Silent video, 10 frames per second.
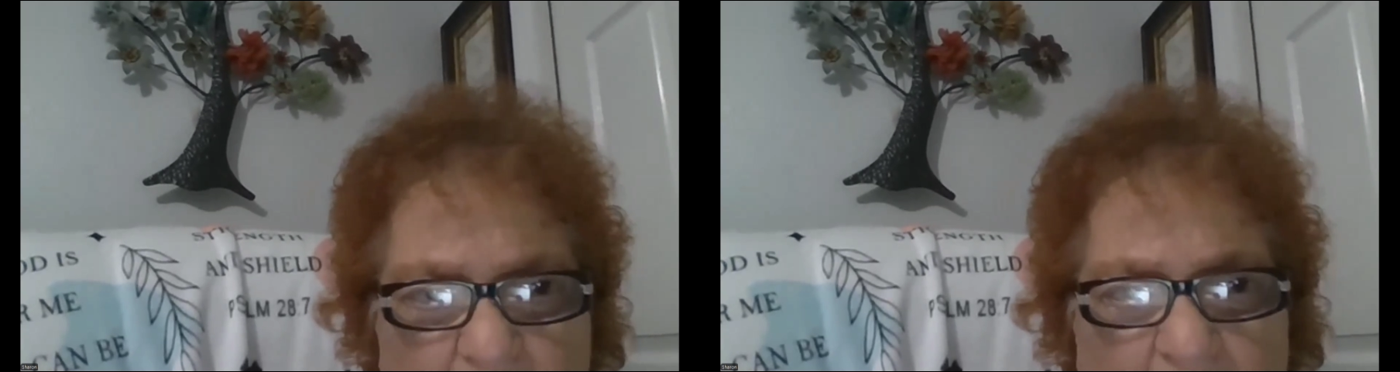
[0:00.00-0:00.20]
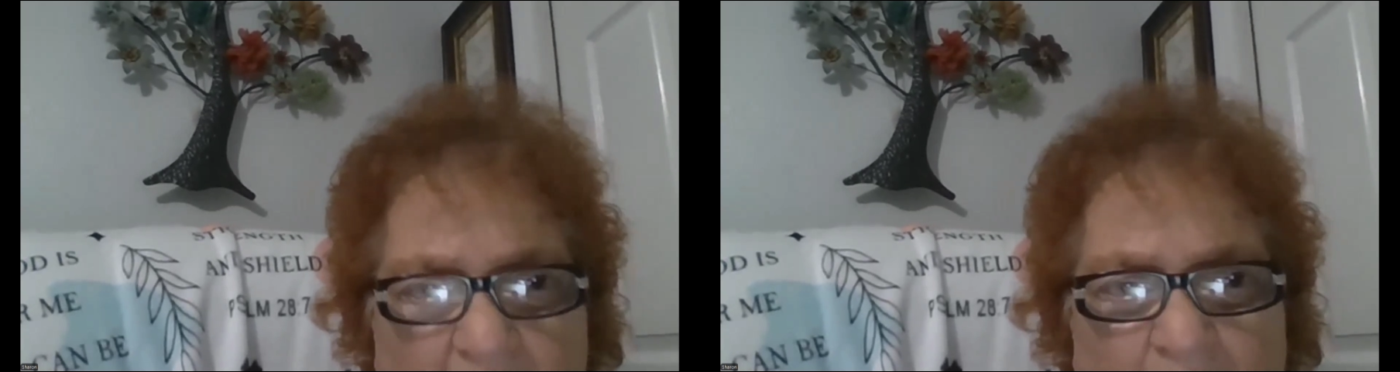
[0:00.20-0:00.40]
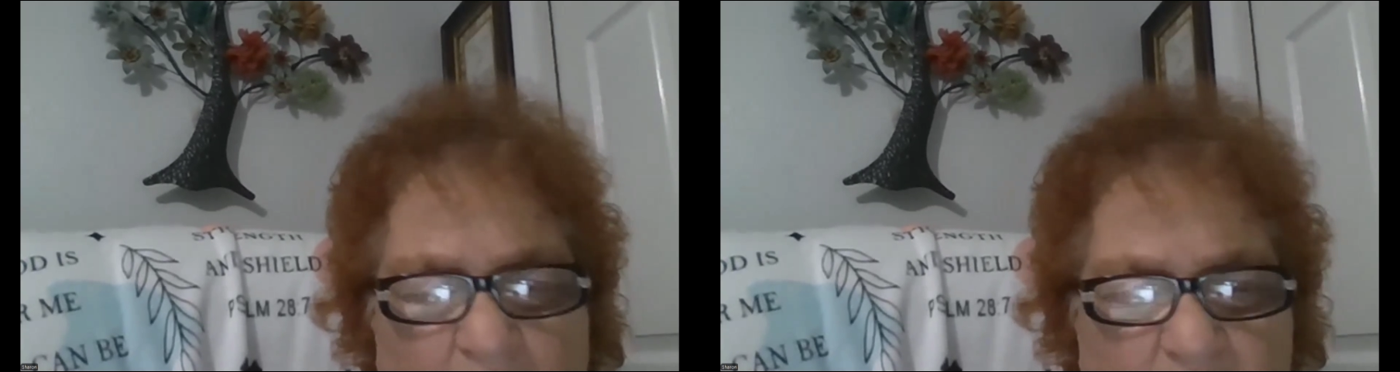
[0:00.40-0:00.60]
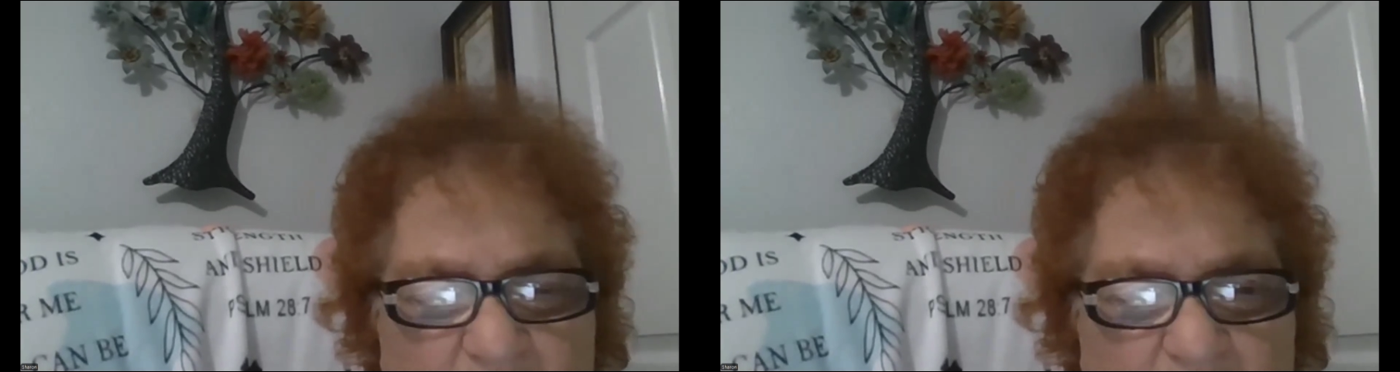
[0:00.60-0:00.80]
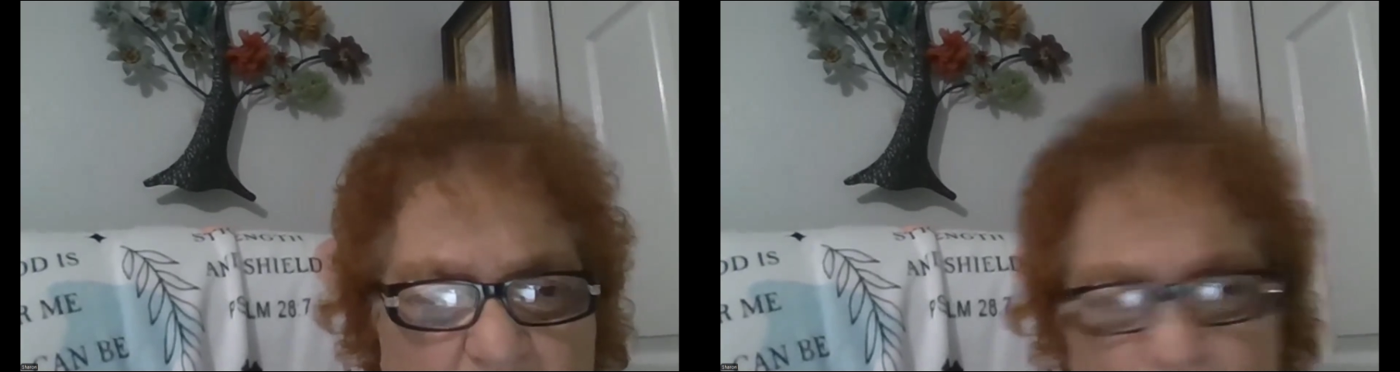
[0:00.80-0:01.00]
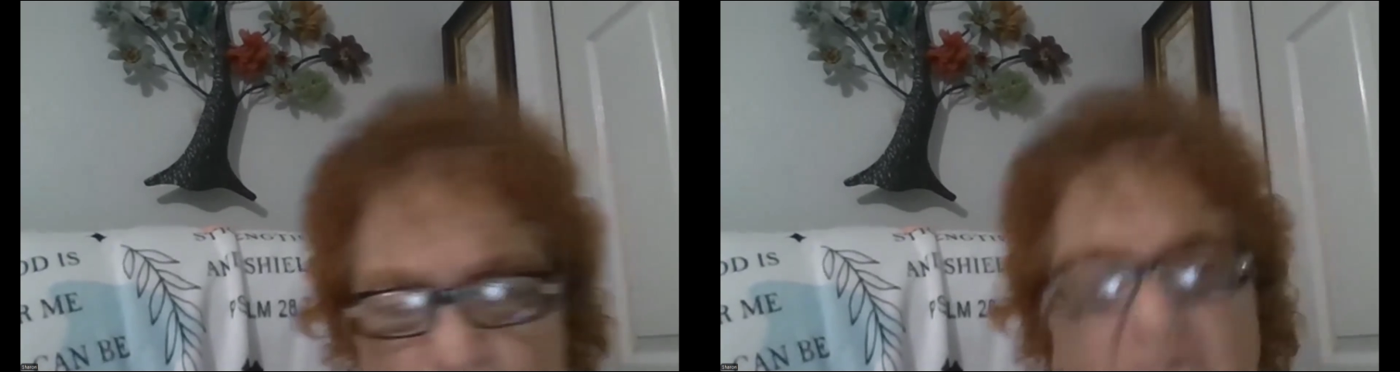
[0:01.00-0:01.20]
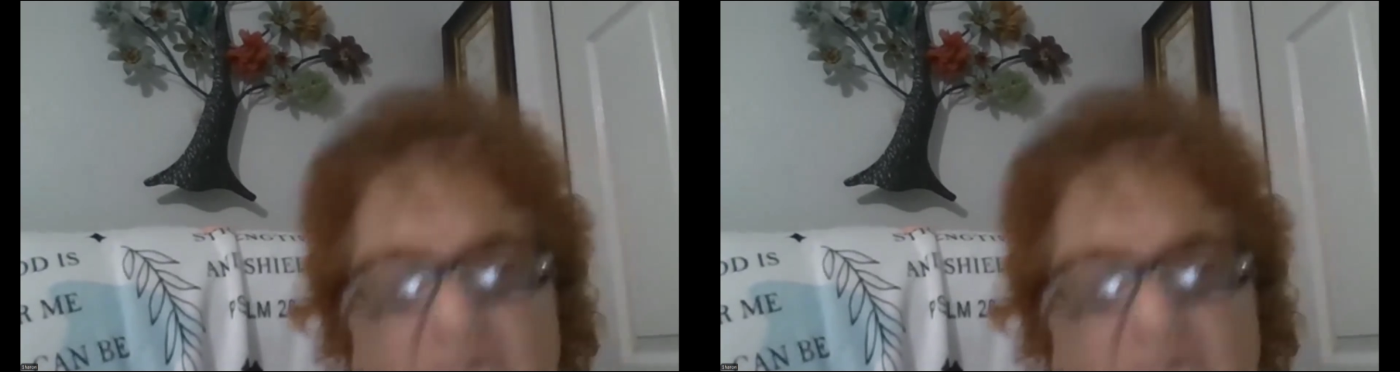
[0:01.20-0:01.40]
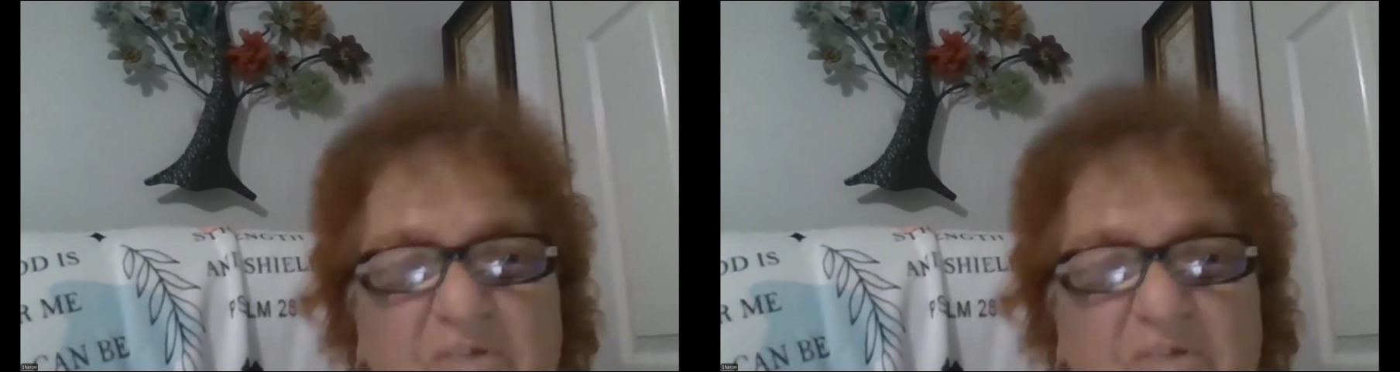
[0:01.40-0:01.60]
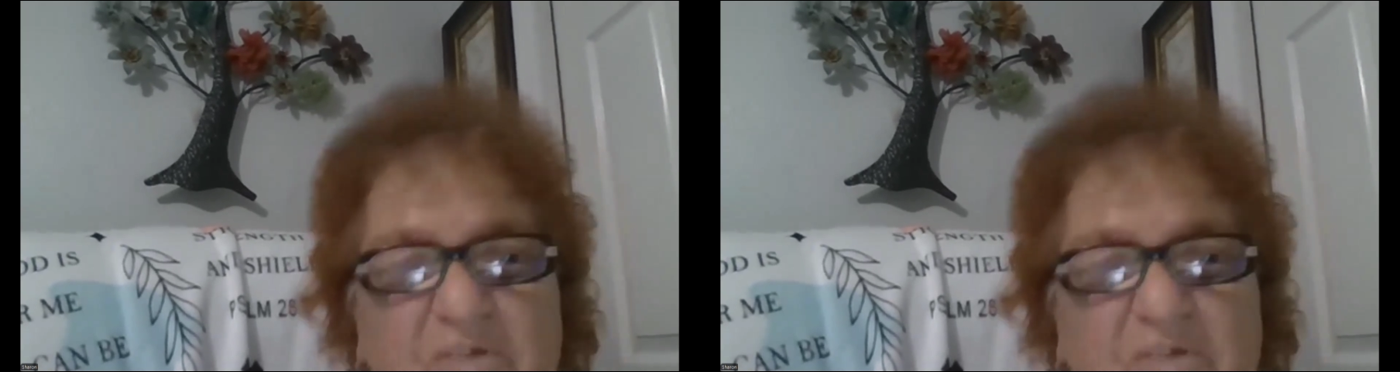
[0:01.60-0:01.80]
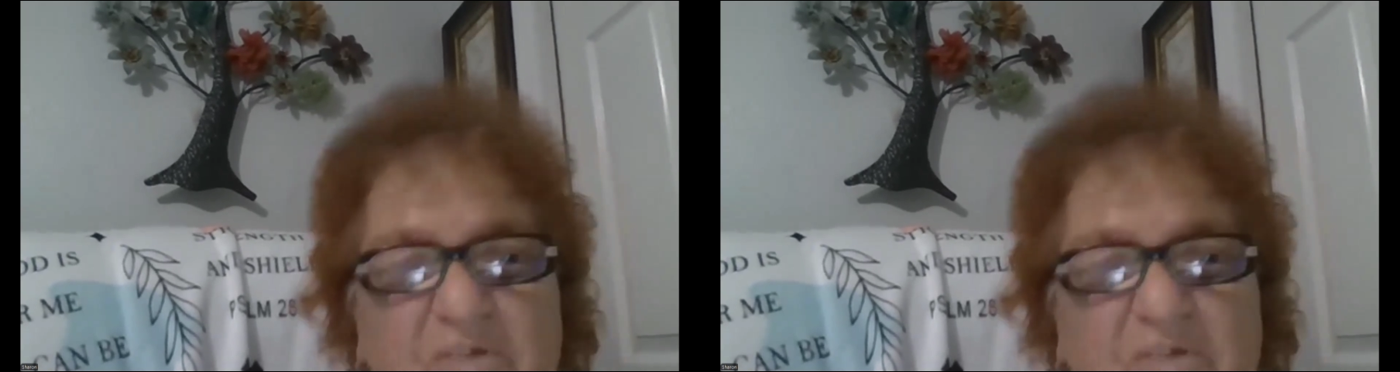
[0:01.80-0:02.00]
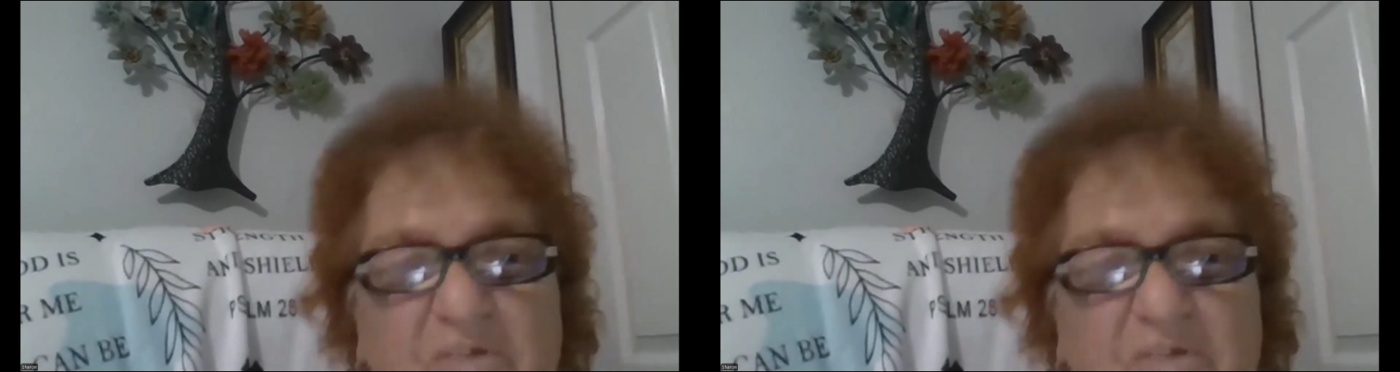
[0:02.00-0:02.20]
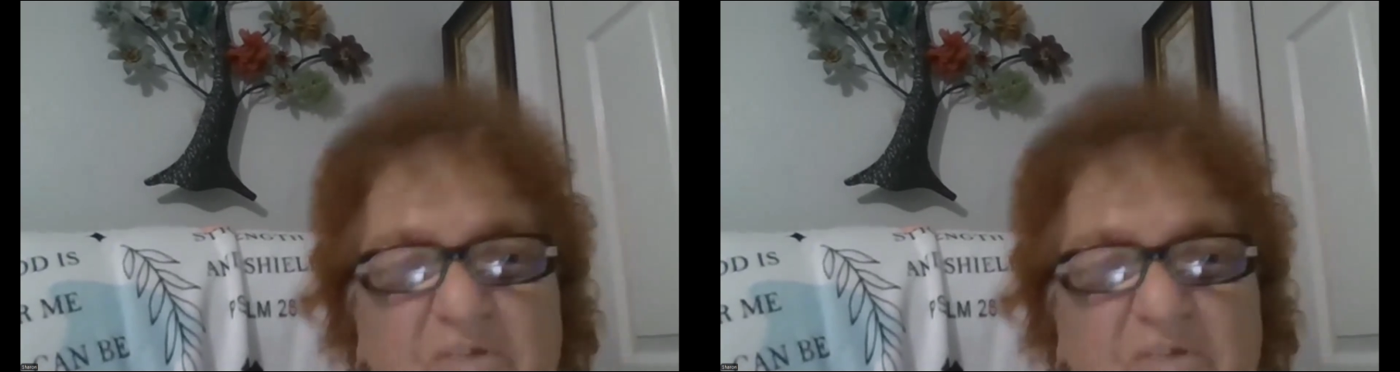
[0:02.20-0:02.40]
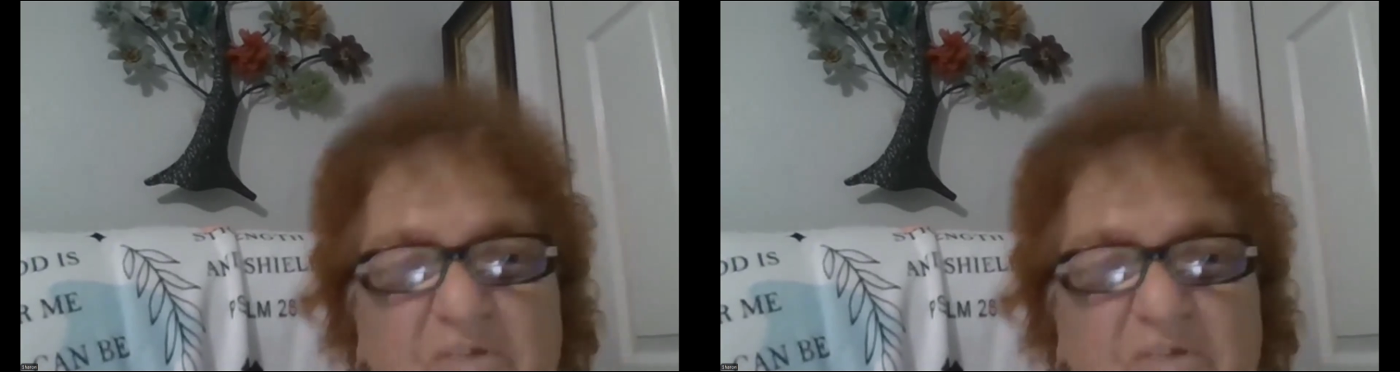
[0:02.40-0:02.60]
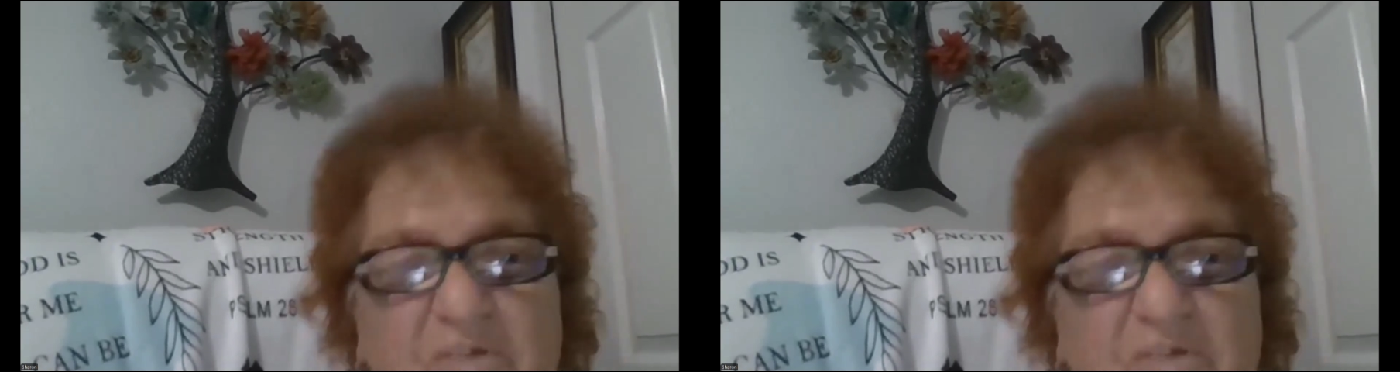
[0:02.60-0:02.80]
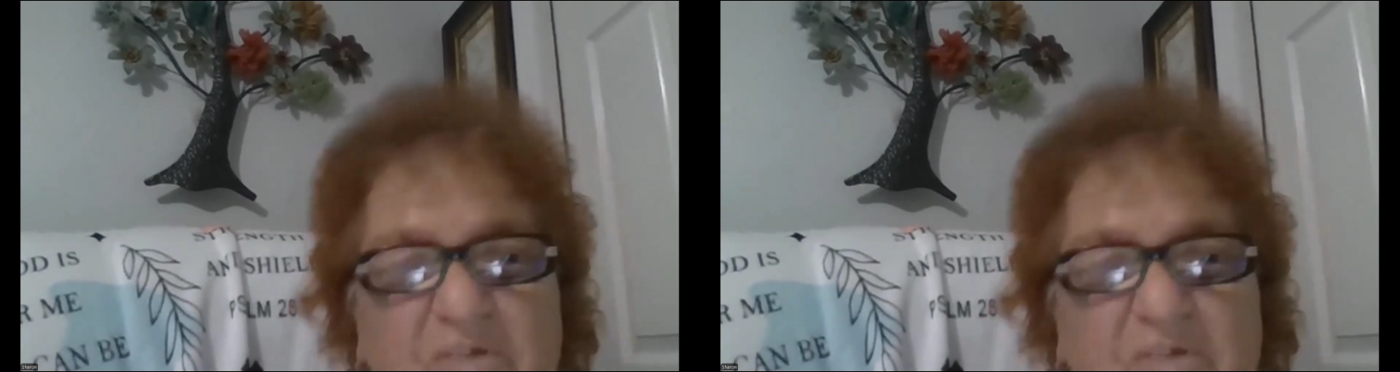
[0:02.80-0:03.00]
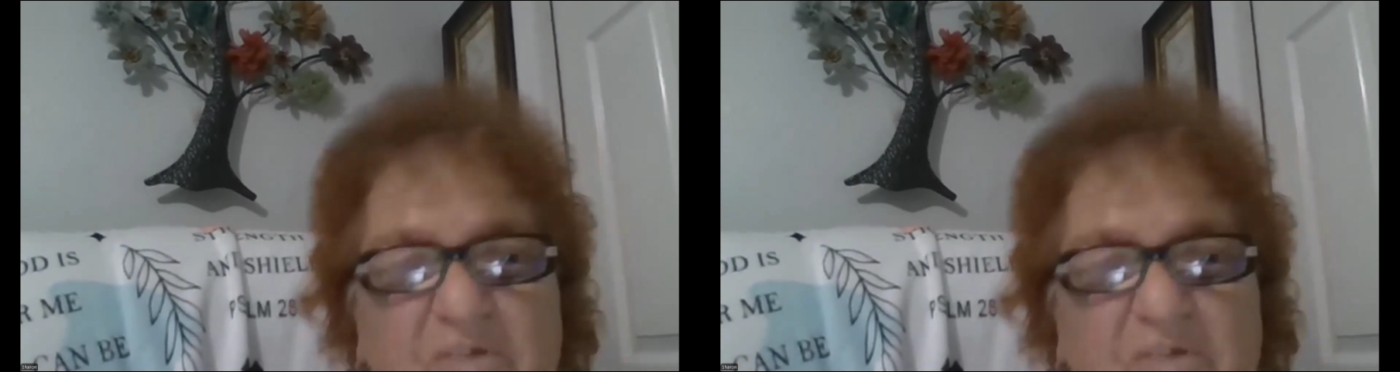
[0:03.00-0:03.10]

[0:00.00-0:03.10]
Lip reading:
No face is visible, so there are no lips to read.